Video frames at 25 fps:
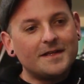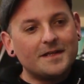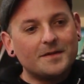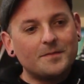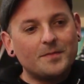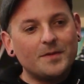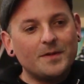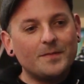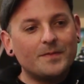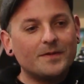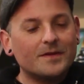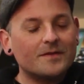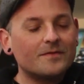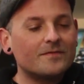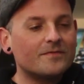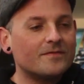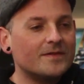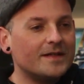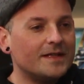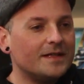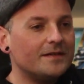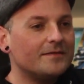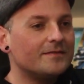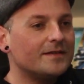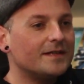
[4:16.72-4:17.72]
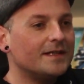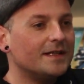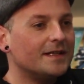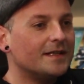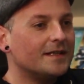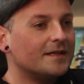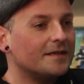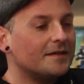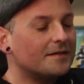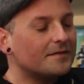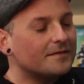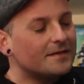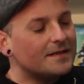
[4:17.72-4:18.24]
people are really, really
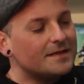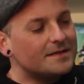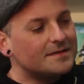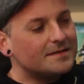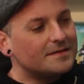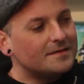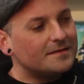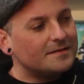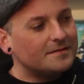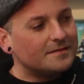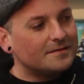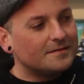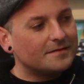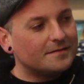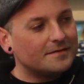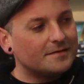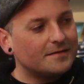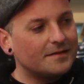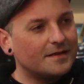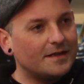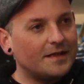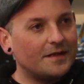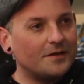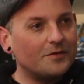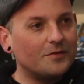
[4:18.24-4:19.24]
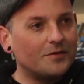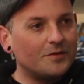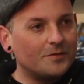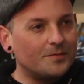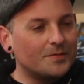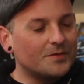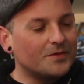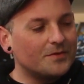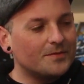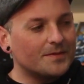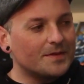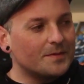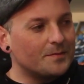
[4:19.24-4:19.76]
interested in
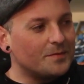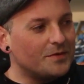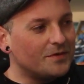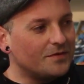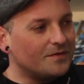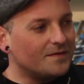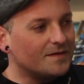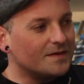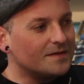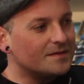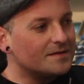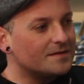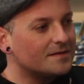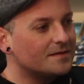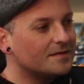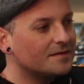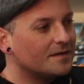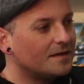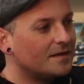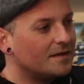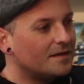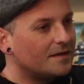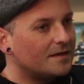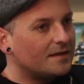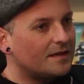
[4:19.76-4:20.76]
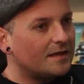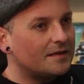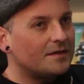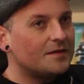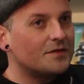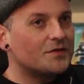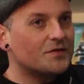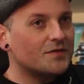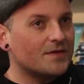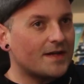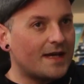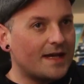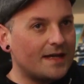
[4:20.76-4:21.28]
upcoming movies, and the
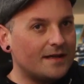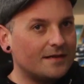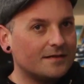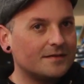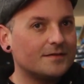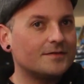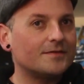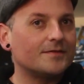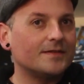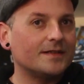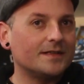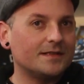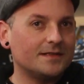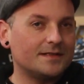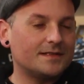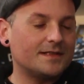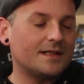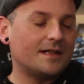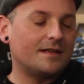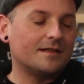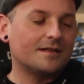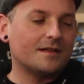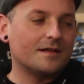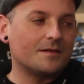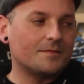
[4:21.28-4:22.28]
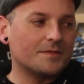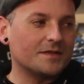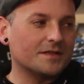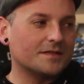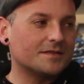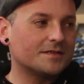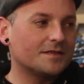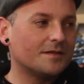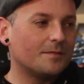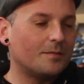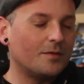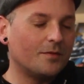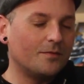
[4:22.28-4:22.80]
trailers really sell comics.
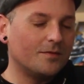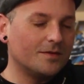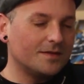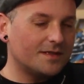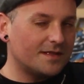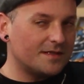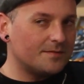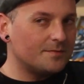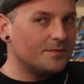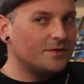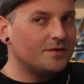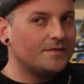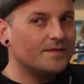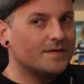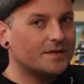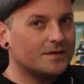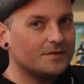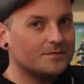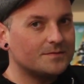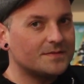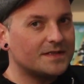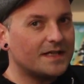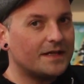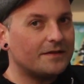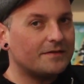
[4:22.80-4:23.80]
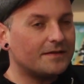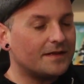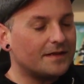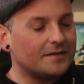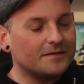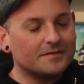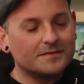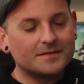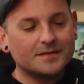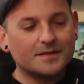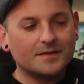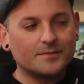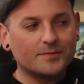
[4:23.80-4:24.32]
But once the movie comes out, then you'll
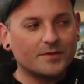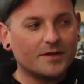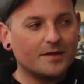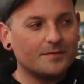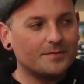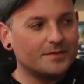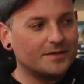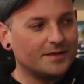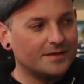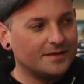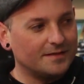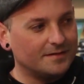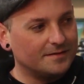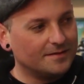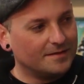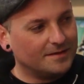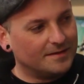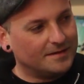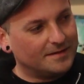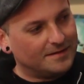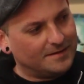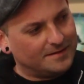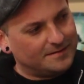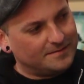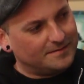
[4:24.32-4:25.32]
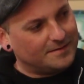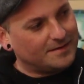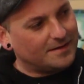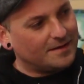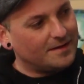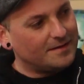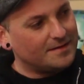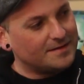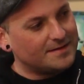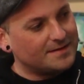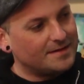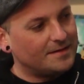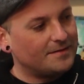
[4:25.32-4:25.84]
see the property kind
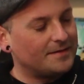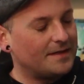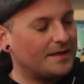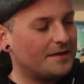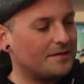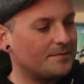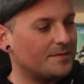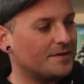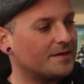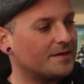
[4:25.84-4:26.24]
of slow down a bit.